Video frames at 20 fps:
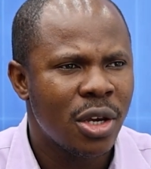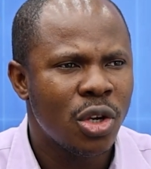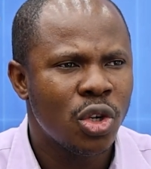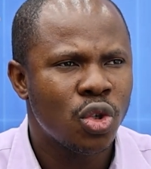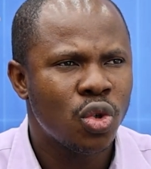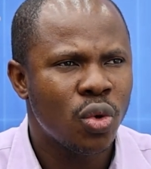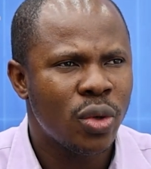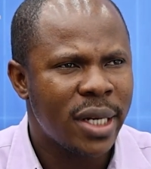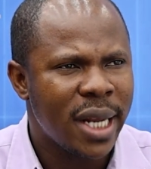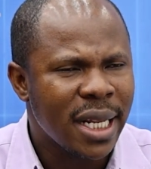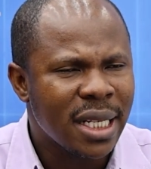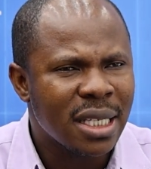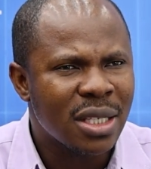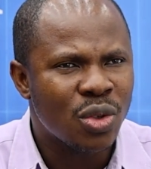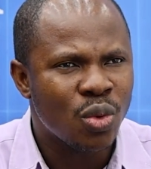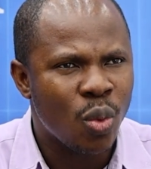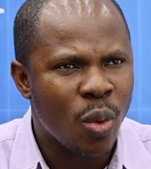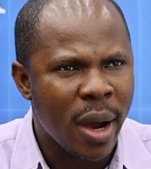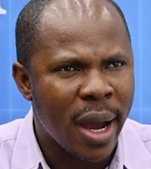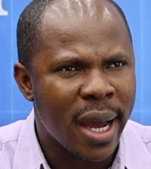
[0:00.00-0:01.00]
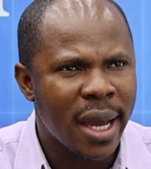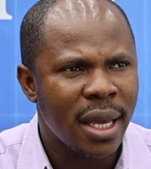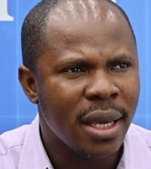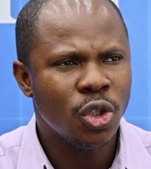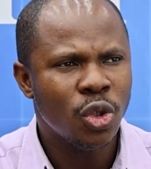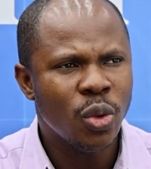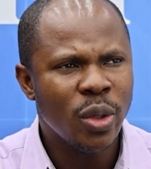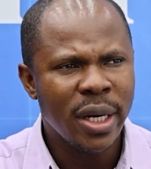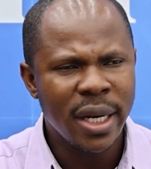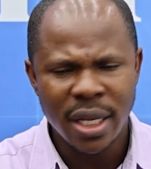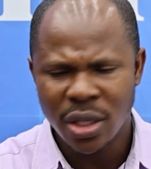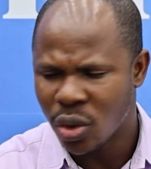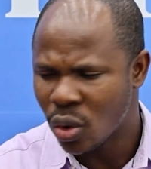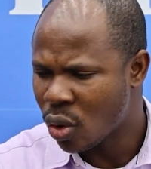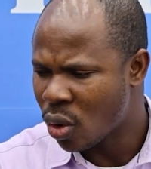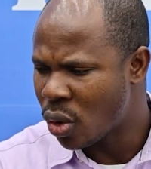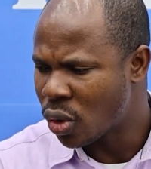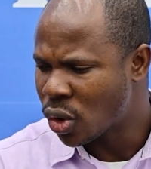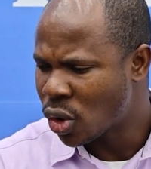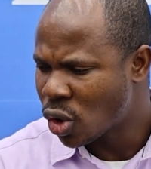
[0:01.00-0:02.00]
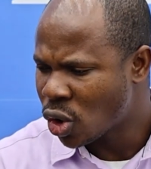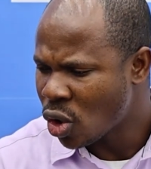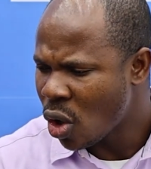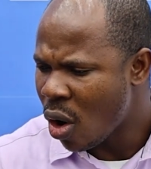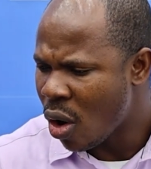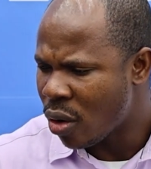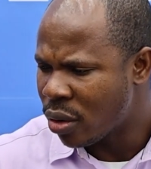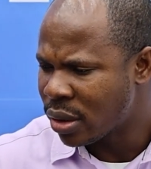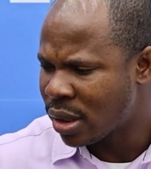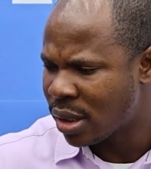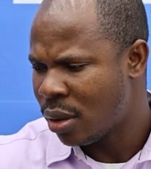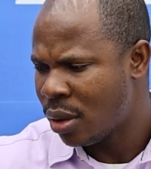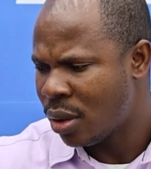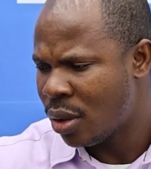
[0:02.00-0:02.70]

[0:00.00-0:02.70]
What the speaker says: So that is why you need to consult,